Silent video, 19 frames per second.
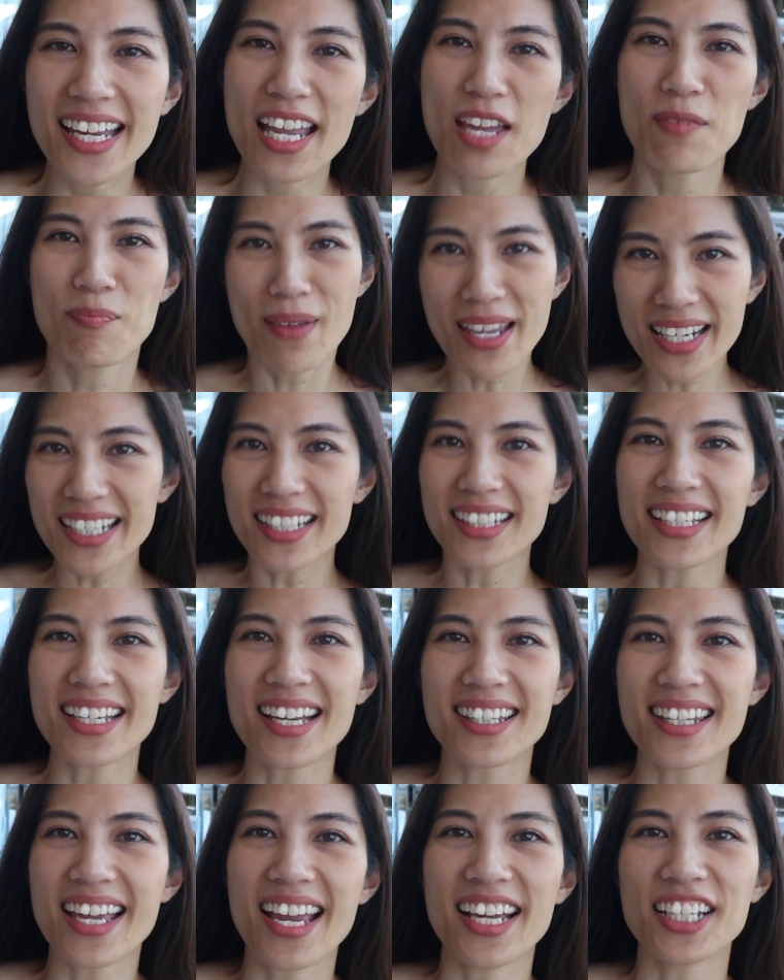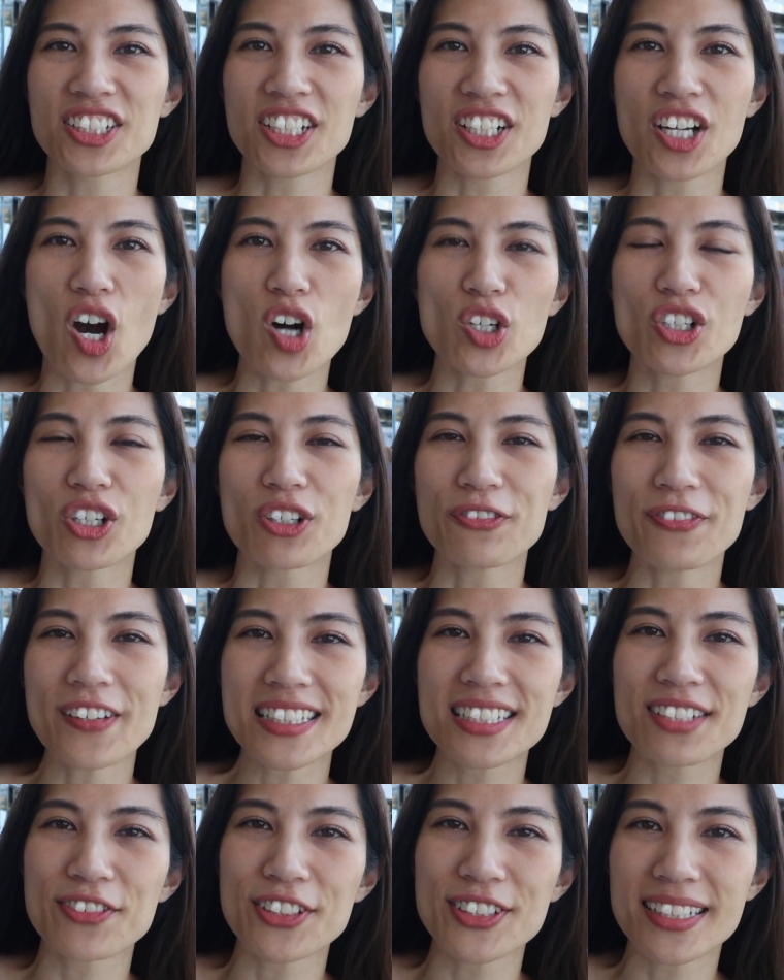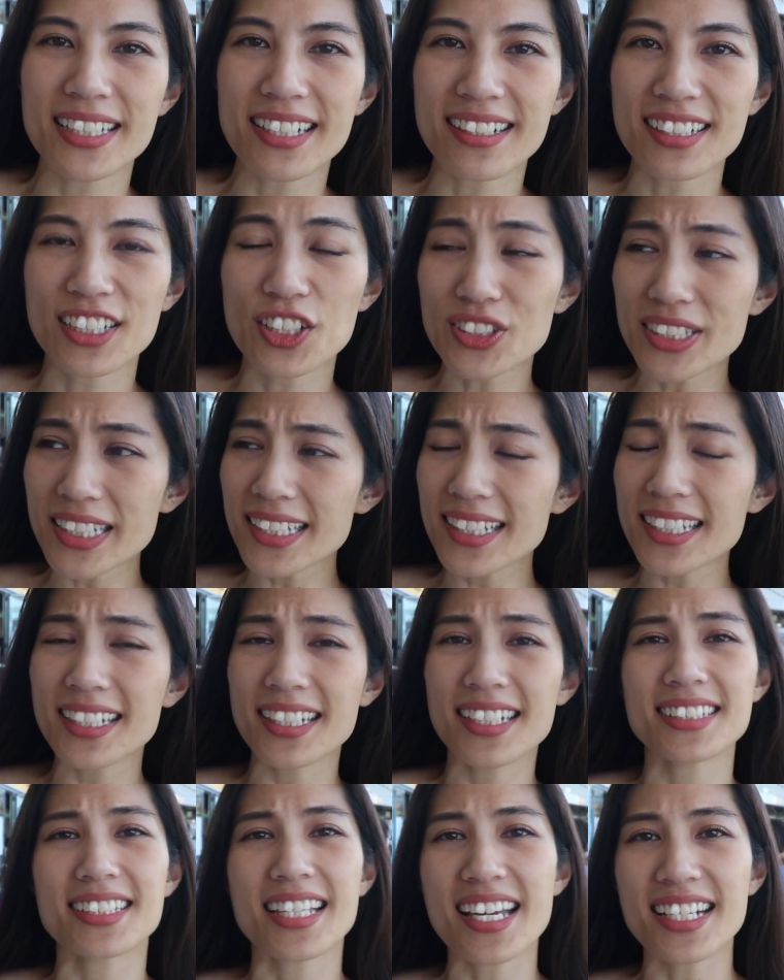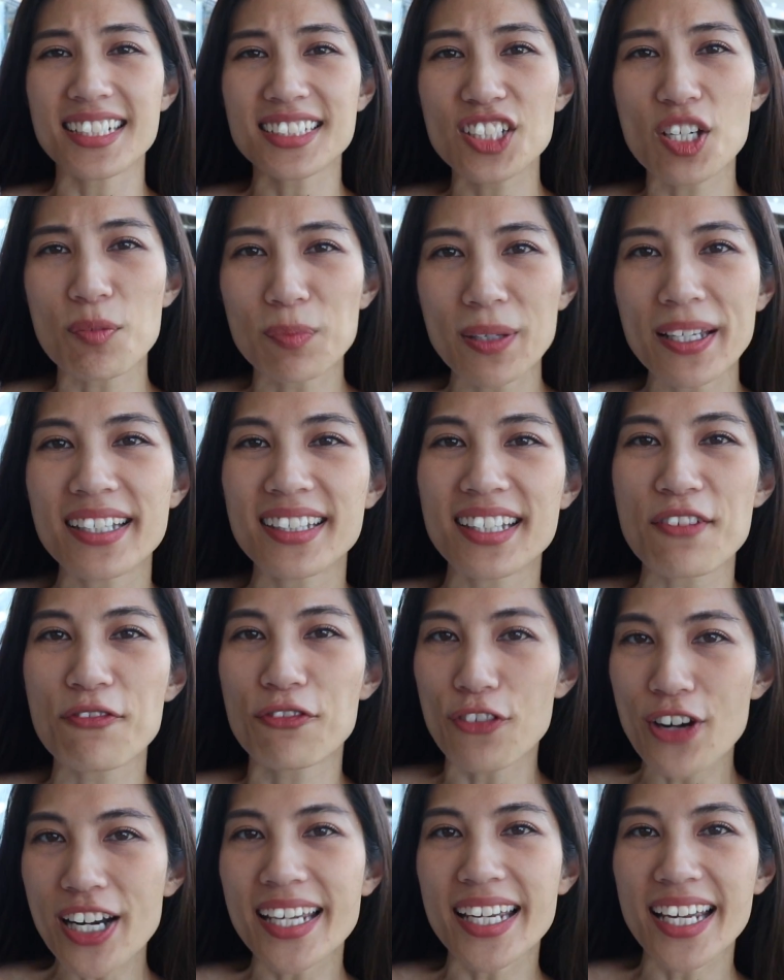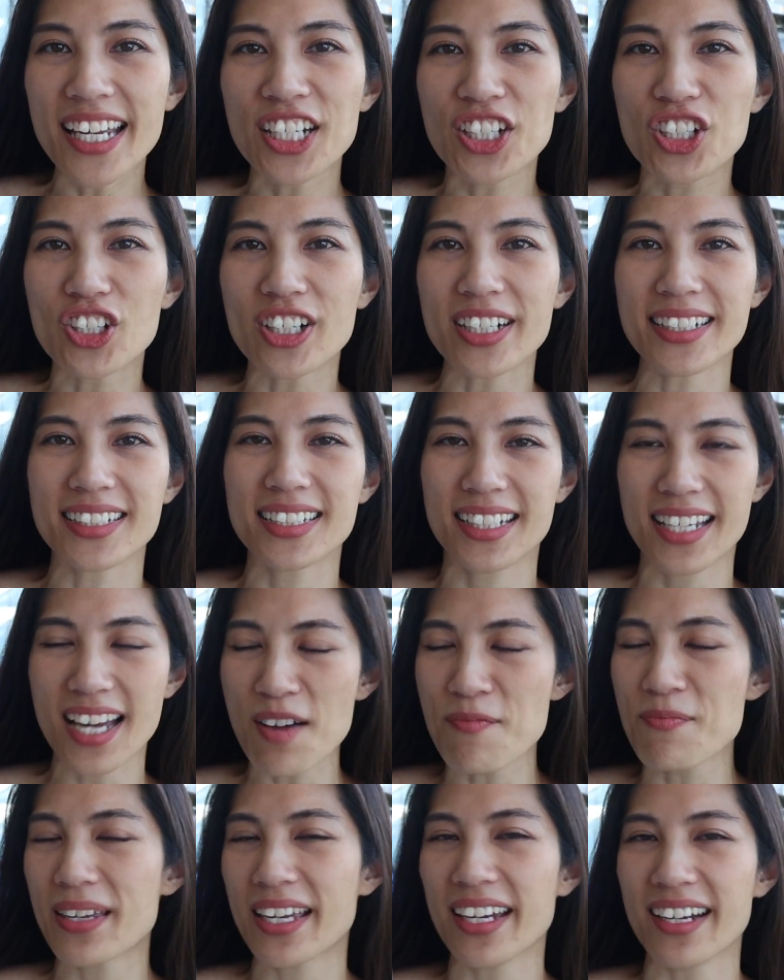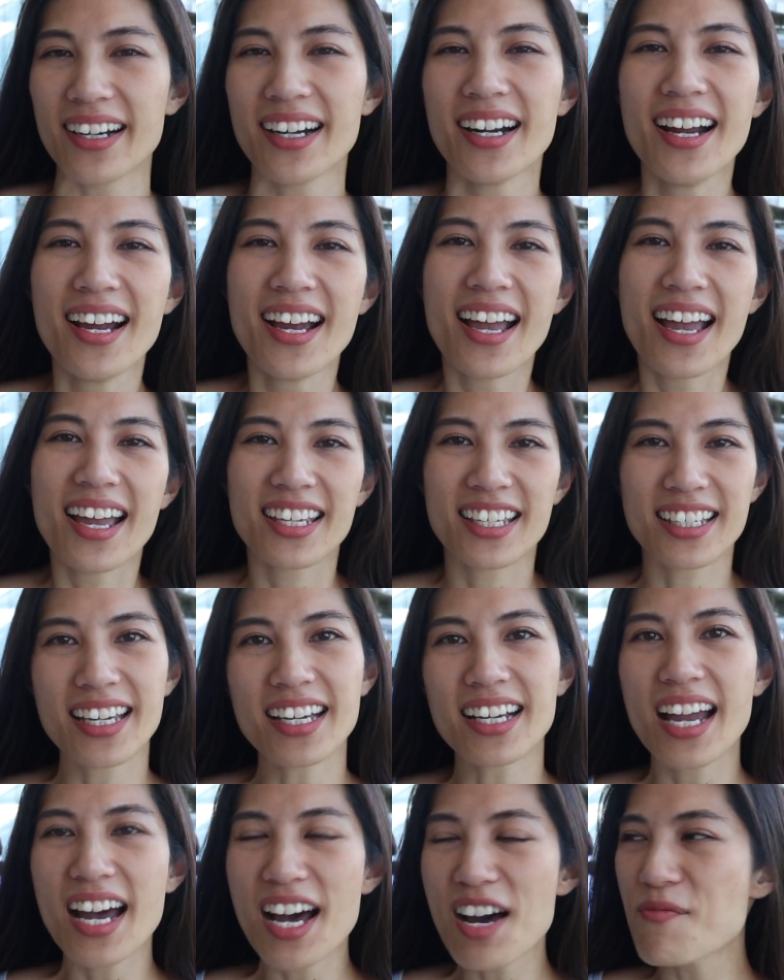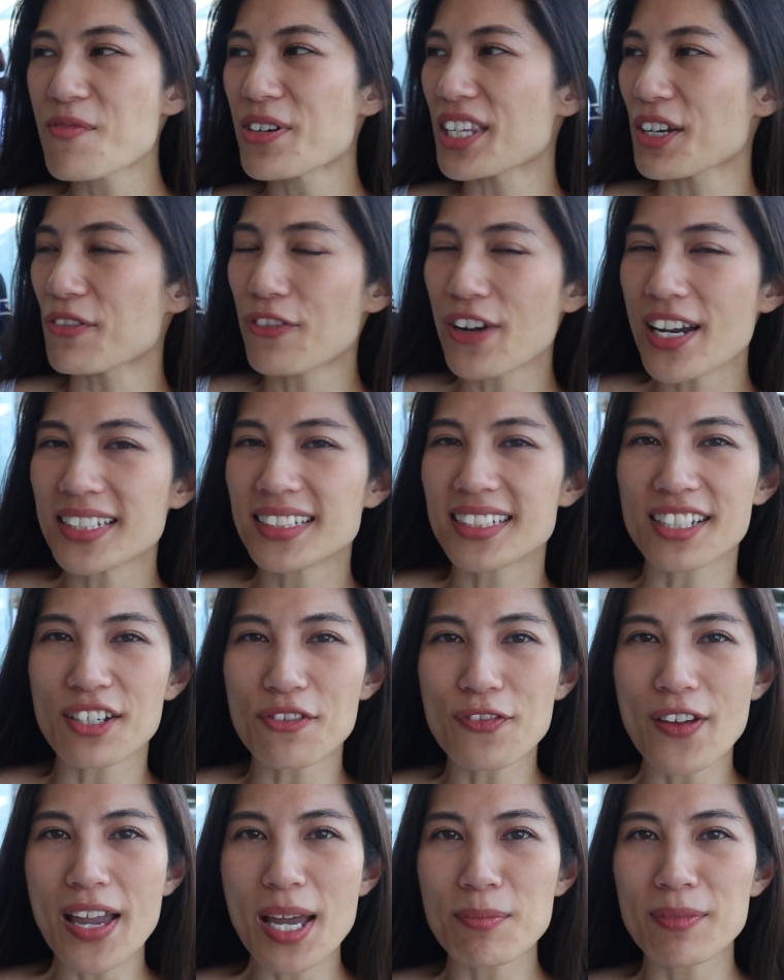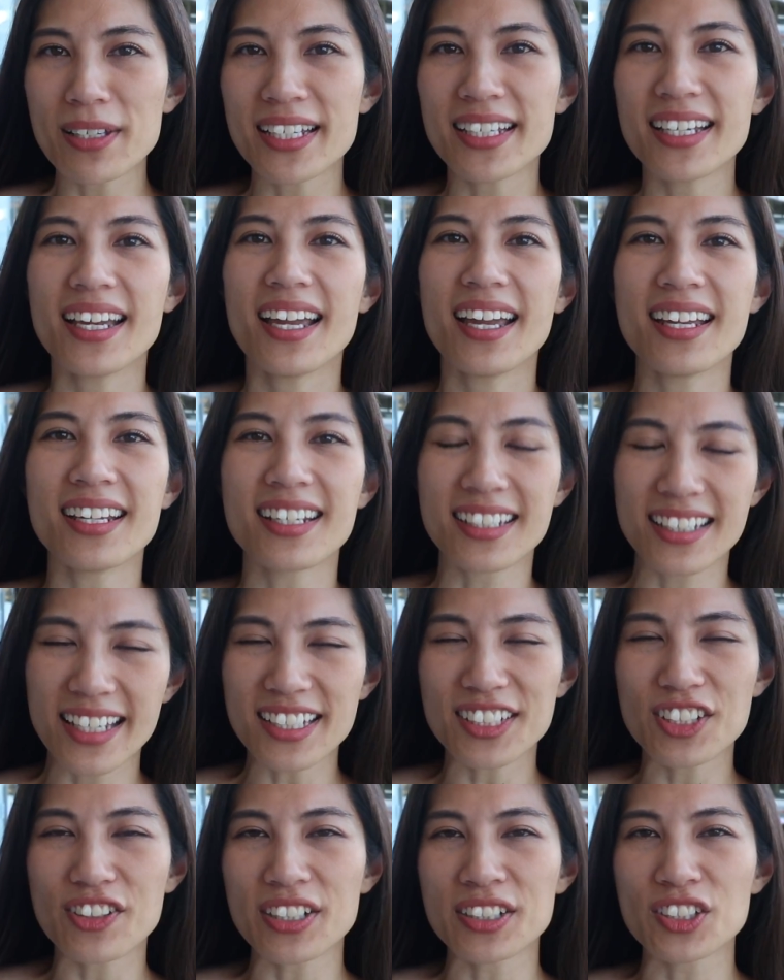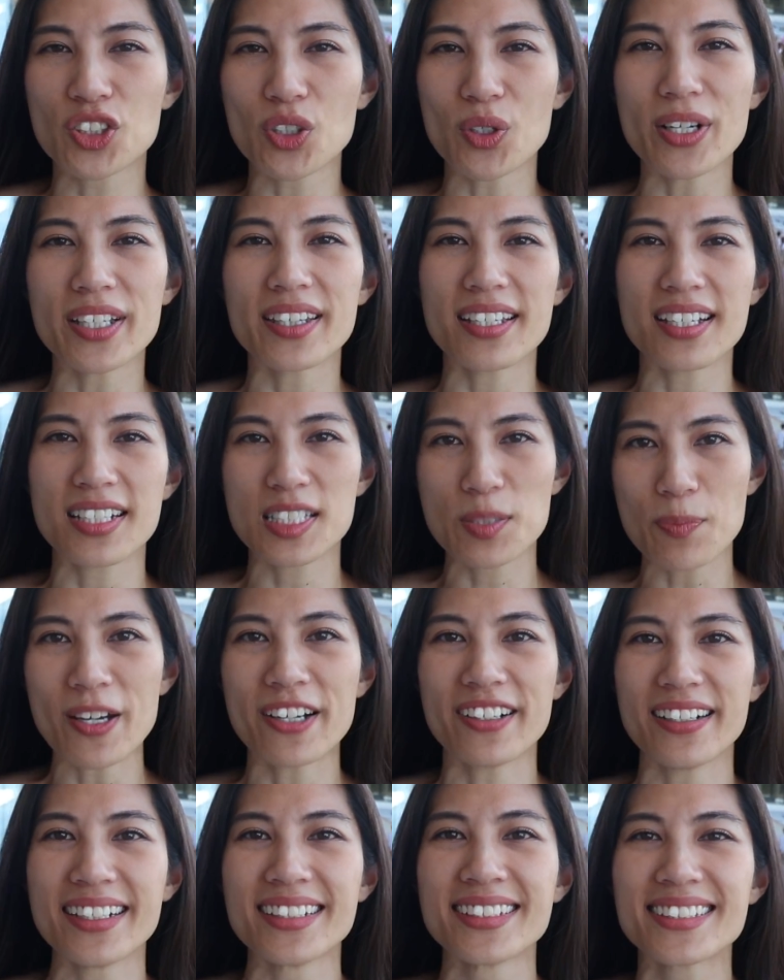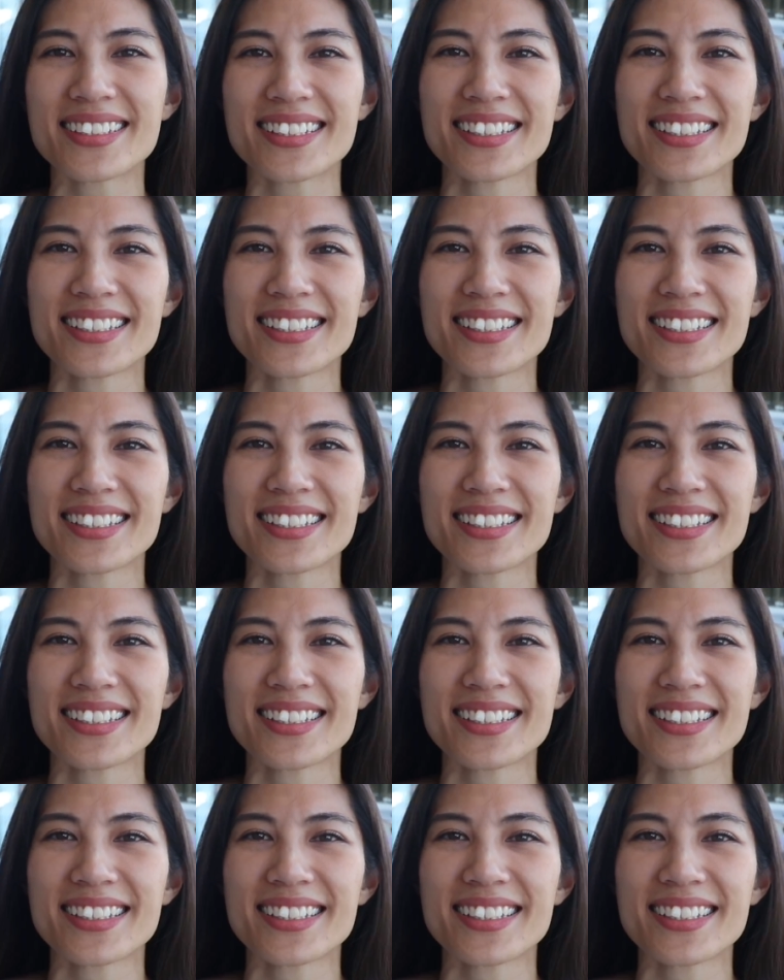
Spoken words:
in many of the other Asian cultural festivals here in New Zealand is that it's completely free entry to come here. You can come with your friends and your family and get to enjoy the experience.